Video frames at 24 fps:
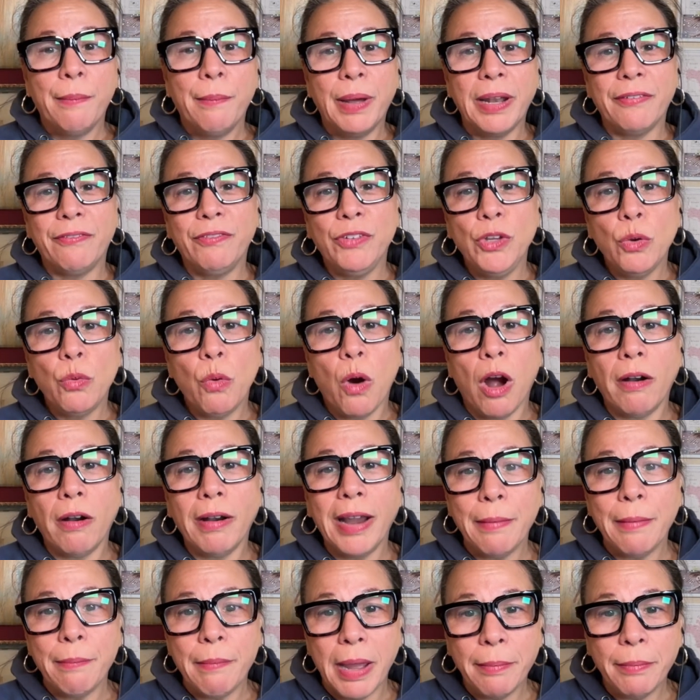But if you
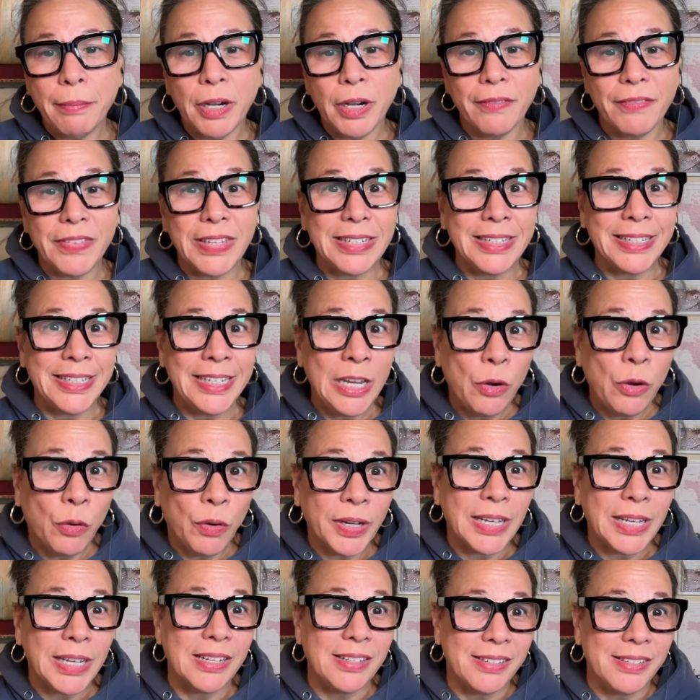are a member of the Sea
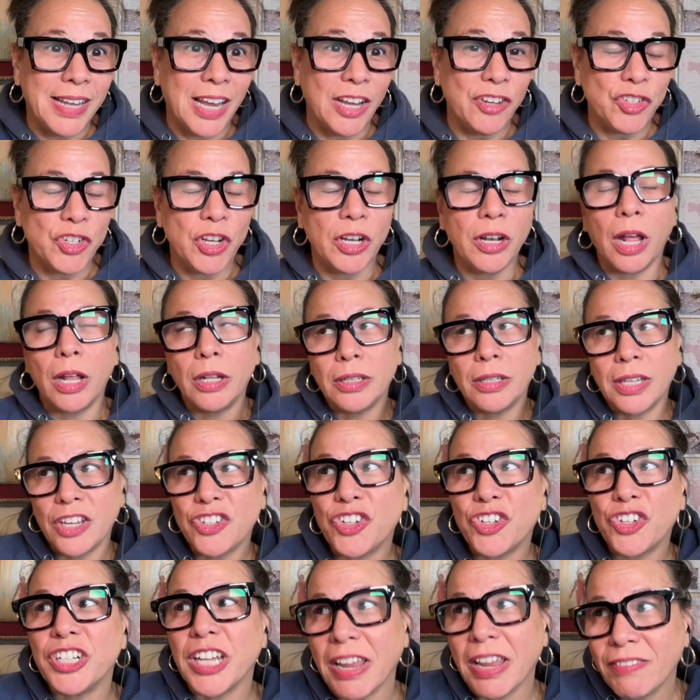Organization,
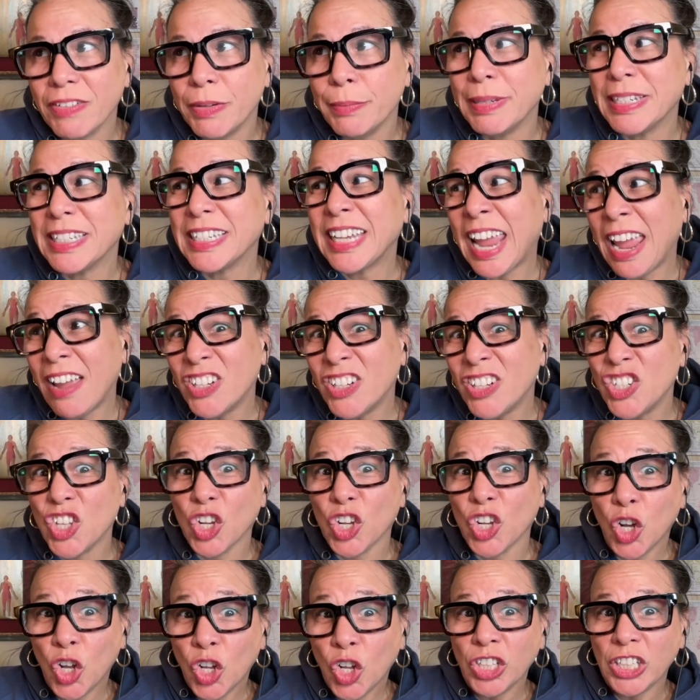unless you're David Miscavige,
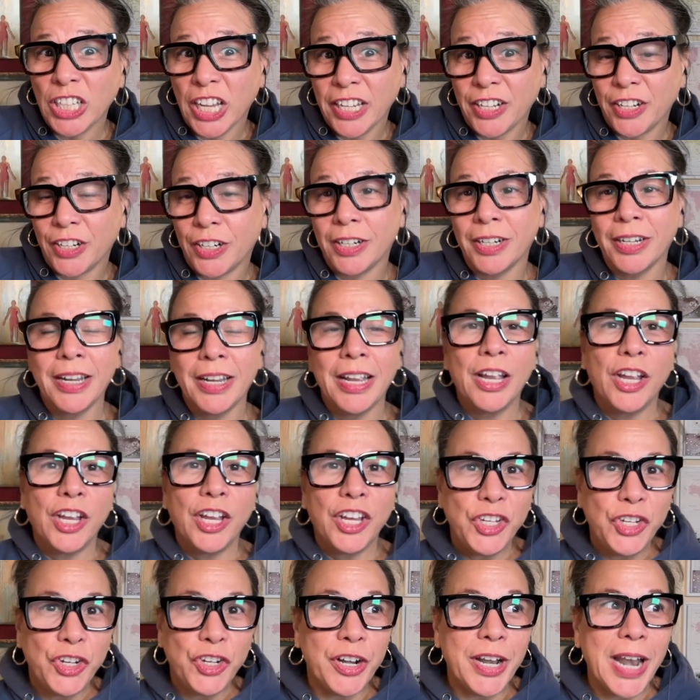the cult leader,
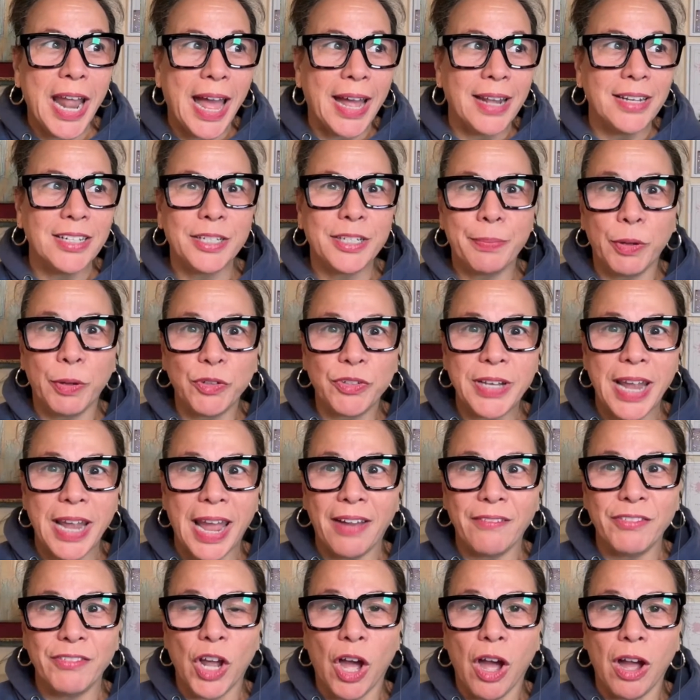you're not supposed to
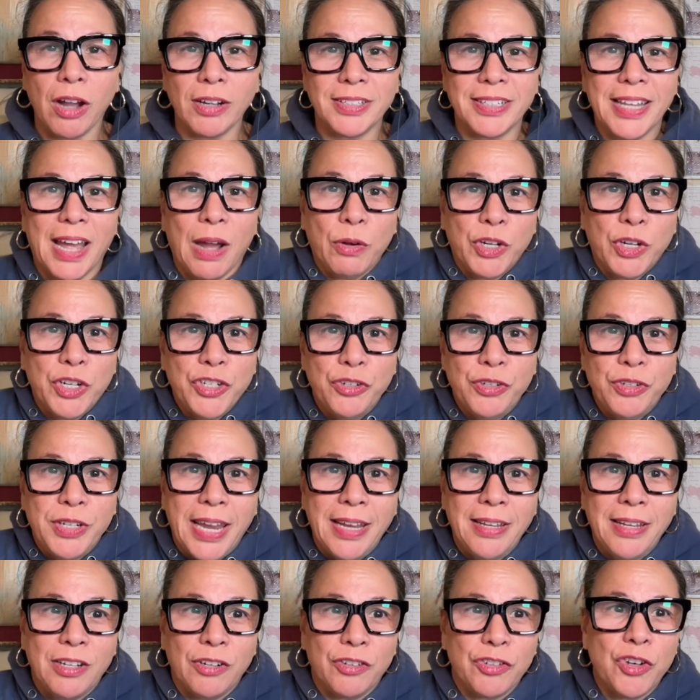have dogs. How could
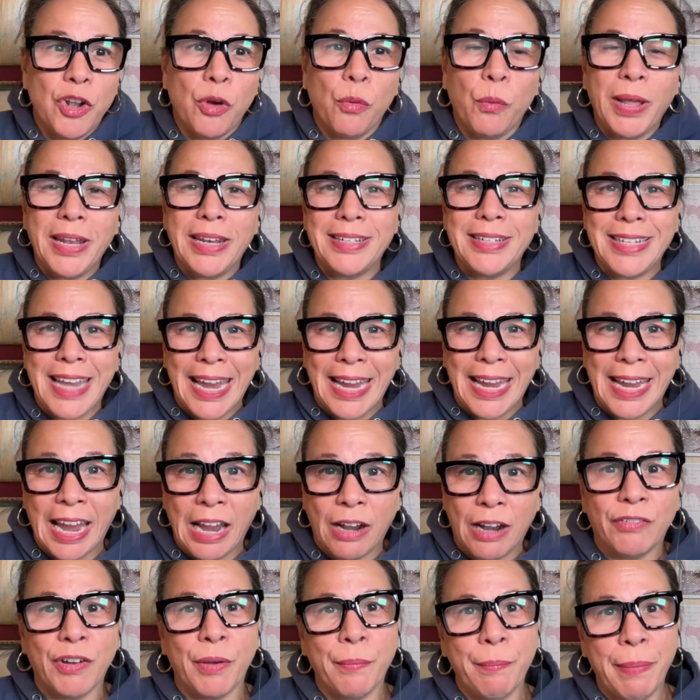you there's no way to take
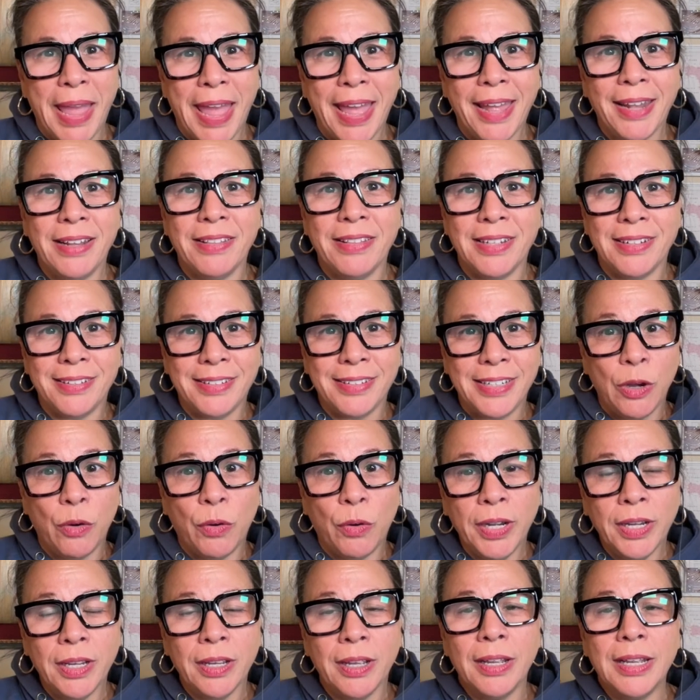care of a pet in the Sea
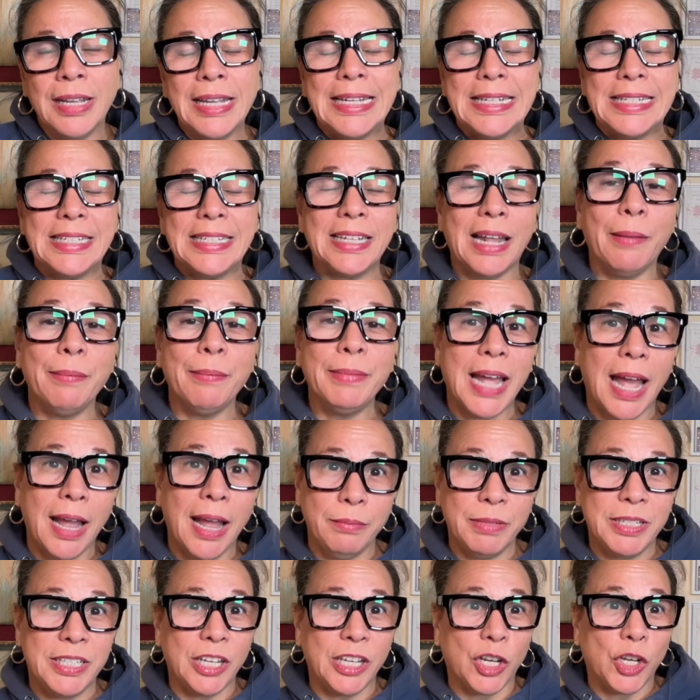Org.
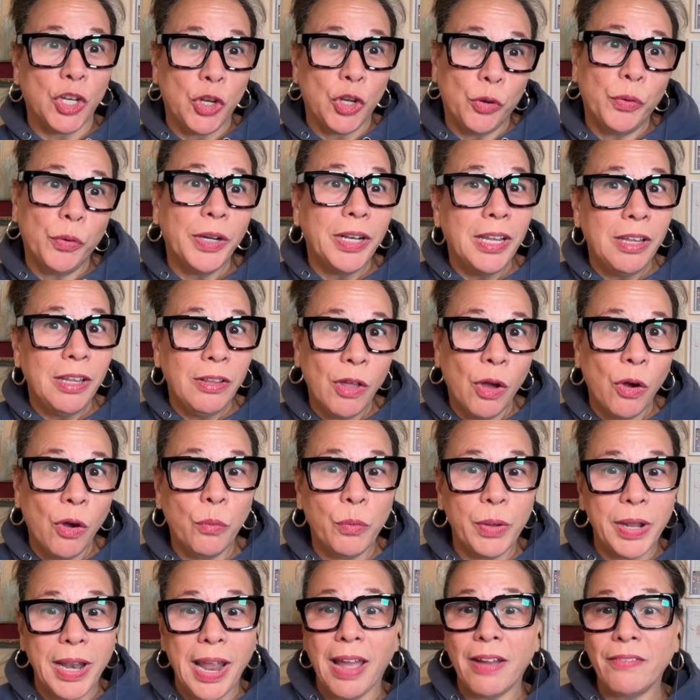Sometimes security, though,
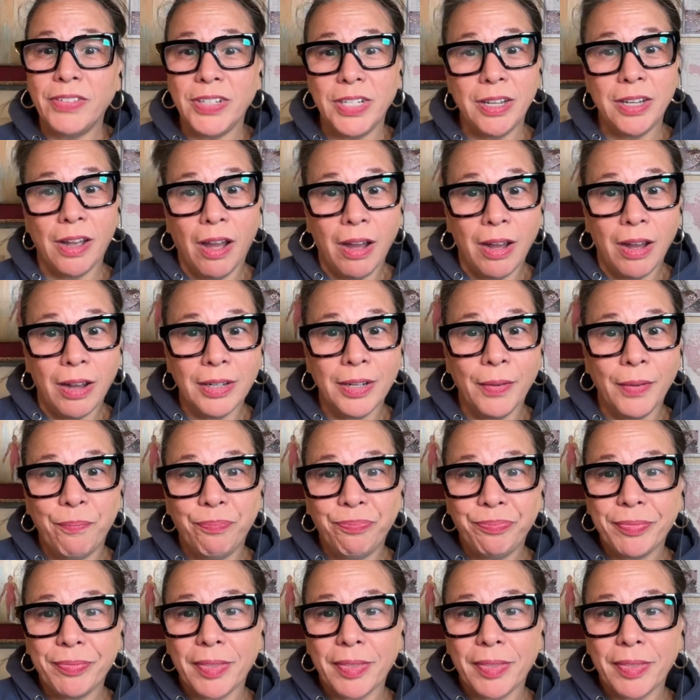would have a dog.